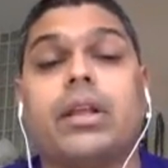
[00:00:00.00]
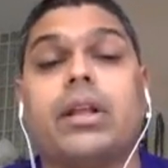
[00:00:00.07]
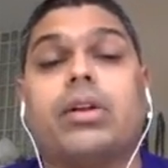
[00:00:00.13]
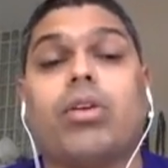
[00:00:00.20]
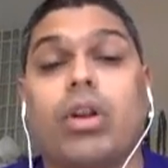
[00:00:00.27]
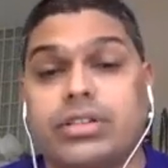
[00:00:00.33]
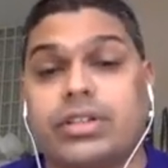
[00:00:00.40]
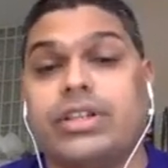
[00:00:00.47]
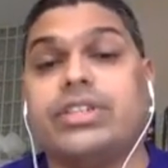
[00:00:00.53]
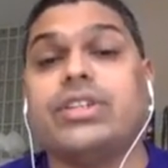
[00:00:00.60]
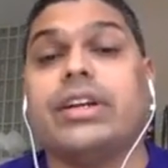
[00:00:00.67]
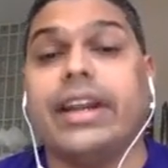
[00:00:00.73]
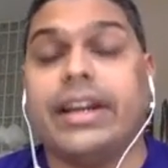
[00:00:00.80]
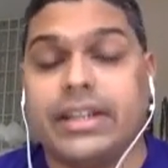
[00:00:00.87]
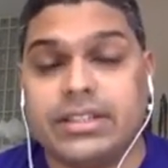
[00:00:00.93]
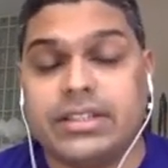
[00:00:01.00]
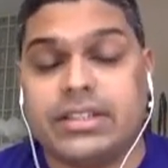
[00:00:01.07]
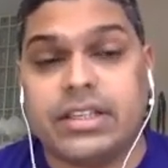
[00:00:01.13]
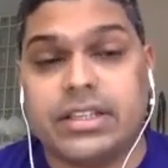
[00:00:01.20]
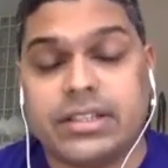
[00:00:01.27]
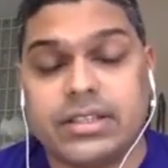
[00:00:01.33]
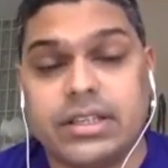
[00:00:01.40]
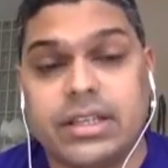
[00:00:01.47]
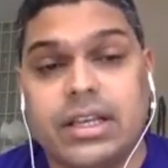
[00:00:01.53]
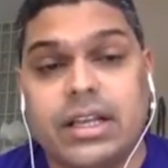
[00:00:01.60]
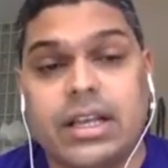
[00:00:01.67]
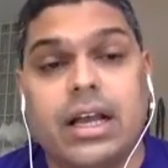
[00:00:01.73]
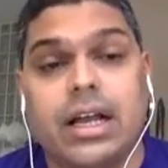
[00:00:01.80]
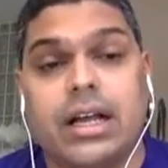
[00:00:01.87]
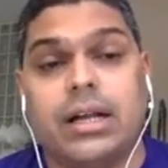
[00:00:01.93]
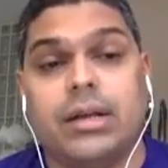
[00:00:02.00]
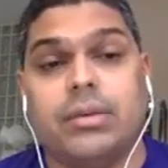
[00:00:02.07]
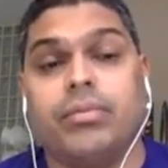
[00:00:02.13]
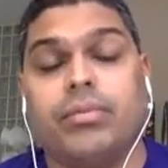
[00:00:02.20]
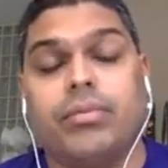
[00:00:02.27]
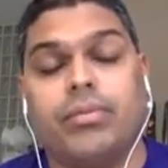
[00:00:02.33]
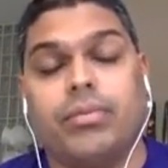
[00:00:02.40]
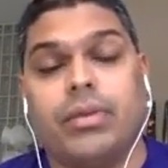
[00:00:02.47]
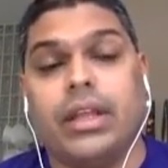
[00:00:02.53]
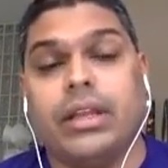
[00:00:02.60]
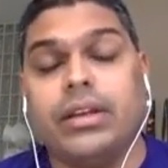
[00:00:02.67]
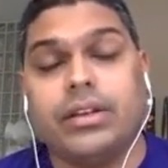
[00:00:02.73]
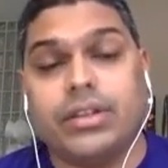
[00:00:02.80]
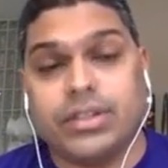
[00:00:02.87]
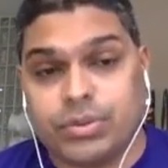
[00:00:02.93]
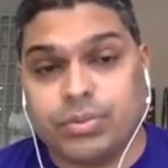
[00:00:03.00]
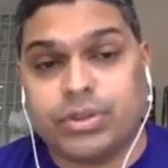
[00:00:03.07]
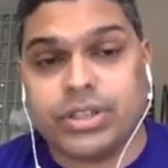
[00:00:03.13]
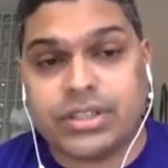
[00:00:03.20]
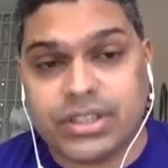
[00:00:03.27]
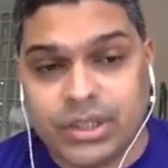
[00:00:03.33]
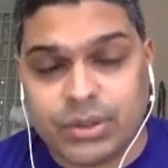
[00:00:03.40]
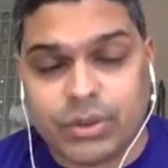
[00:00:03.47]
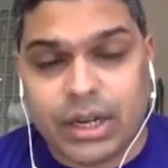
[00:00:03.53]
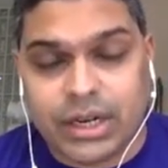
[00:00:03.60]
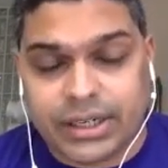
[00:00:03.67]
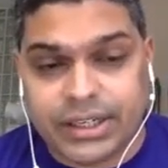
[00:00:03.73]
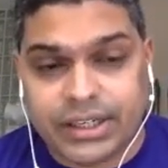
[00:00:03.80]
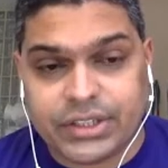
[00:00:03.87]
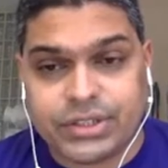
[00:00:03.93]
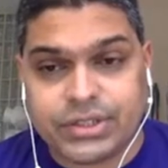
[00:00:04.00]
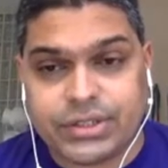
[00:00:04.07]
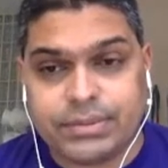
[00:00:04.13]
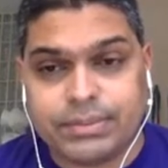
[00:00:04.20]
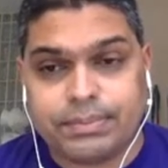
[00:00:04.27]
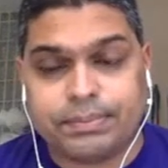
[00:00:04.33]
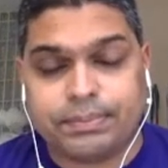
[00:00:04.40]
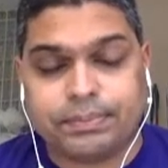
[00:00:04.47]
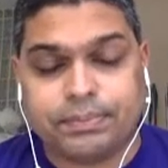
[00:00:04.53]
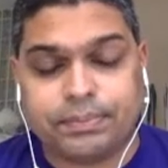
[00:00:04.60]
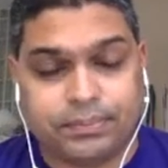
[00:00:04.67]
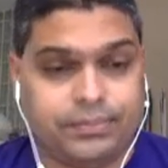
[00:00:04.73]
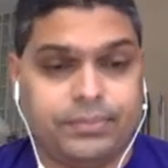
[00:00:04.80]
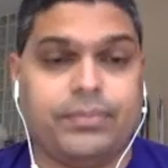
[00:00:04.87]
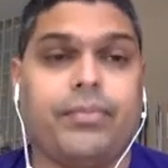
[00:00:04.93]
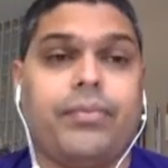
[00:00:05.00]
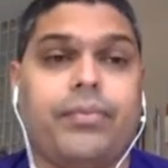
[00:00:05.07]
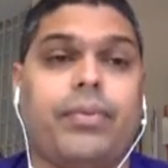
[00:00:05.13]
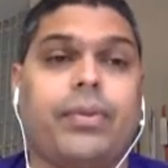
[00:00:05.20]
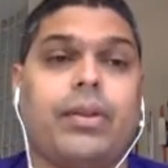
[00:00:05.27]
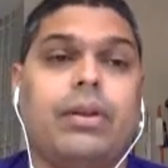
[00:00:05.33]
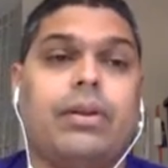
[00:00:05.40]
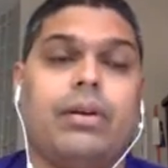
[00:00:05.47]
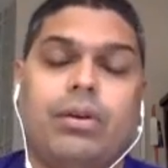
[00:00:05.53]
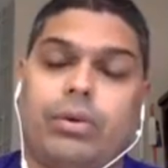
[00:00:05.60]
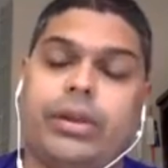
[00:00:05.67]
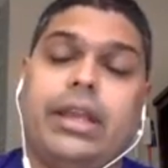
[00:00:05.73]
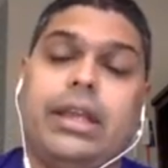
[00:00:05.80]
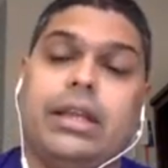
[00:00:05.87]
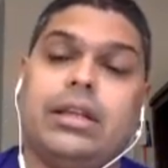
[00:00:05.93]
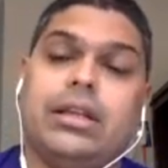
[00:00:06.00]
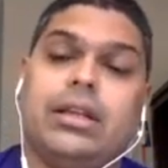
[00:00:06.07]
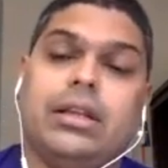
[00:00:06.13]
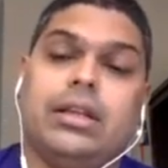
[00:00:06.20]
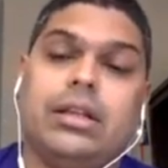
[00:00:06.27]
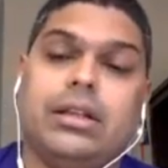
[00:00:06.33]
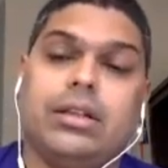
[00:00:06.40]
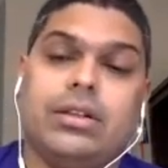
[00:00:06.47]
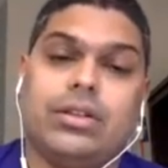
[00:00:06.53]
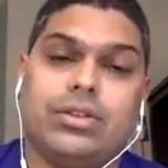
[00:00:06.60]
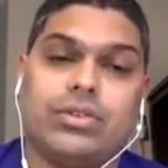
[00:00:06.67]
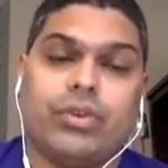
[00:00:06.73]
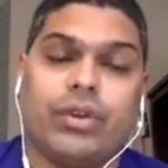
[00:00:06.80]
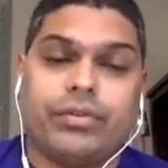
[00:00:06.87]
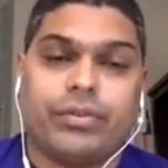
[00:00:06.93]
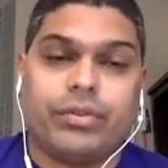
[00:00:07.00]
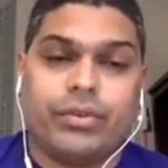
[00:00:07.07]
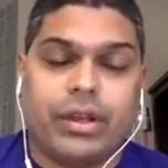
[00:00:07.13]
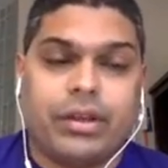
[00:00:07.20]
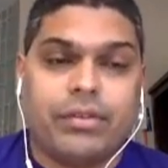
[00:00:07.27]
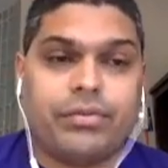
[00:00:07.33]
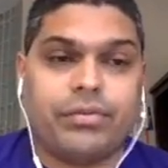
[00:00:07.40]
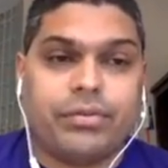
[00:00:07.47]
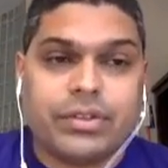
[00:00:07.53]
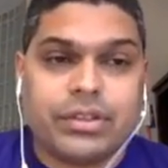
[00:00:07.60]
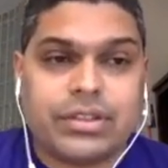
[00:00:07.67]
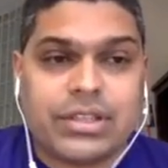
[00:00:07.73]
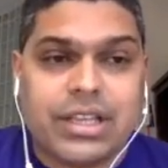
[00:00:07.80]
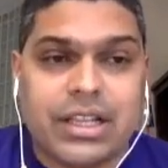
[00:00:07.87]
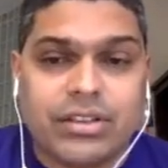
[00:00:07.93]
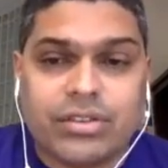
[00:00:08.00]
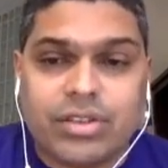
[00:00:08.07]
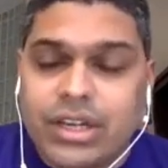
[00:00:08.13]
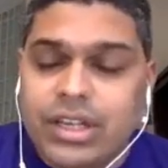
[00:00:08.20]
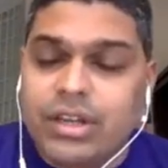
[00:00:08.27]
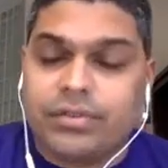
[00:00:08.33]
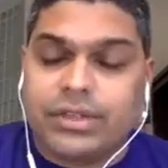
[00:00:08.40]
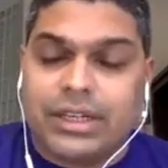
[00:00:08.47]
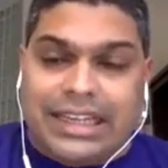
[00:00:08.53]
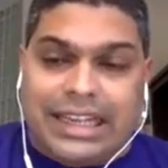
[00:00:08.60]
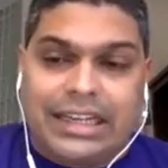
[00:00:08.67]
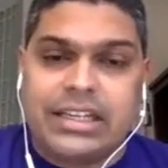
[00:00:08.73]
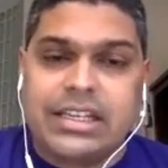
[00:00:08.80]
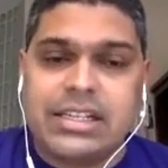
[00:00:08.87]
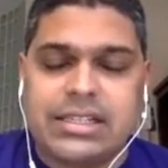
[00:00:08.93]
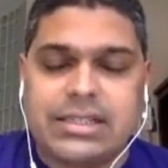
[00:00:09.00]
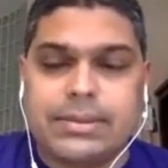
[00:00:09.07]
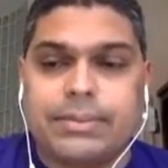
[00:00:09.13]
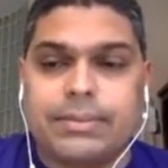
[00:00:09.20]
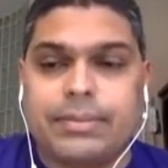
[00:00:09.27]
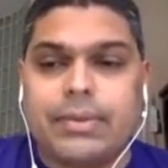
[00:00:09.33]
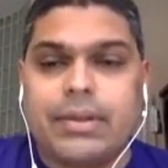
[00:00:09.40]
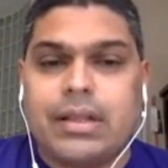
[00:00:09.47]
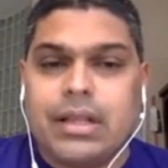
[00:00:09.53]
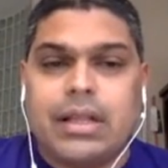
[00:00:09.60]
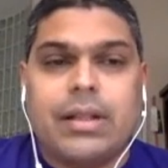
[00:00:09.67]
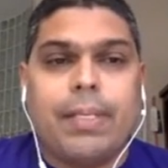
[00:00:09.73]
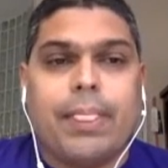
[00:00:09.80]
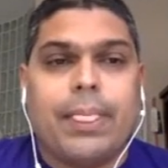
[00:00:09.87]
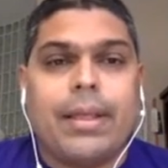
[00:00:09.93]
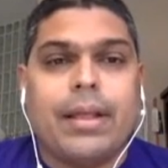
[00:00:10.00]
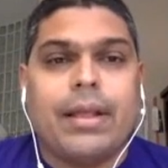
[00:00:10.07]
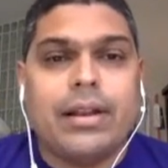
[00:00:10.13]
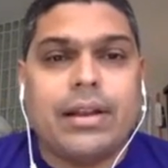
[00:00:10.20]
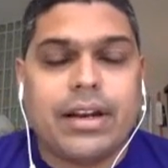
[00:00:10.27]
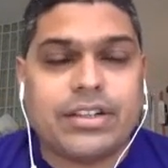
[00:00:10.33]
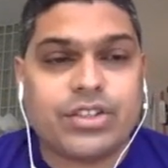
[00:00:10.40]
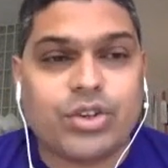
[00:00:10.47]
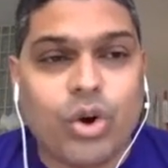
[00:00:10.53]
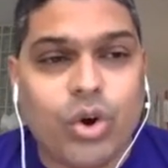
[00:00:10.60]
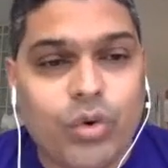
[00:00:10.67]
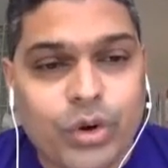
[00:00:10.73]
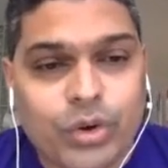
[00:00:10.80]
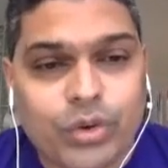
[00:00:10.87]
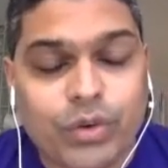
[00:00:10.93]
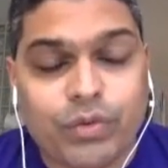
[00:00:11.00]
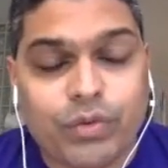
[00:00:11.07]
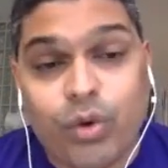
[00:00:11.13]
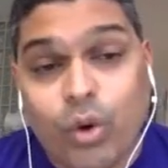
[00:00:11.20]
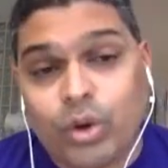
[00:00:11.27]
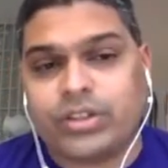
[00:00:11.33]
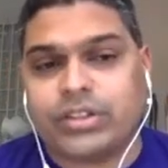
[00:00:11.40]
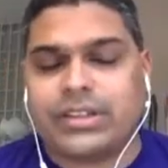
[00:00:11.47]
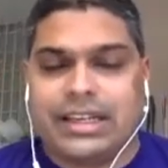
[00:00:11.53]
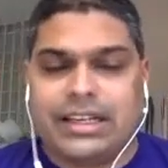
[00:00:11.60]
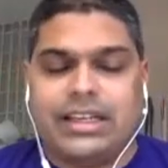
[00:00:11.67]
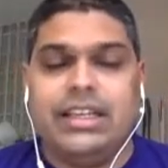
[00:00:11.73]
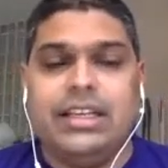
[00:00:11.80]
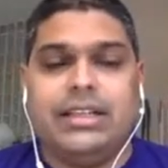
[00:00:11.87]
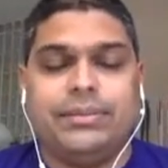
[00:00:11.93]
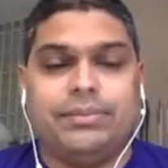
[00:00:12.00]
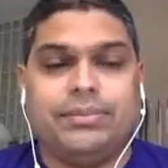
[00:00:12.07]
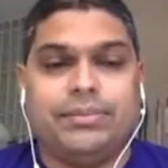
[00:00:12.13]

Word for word: cross region latencies um, in distributed SQL architectures. Okay, so we have, we have seen three of the techniques. Let's go over to the fourth technique.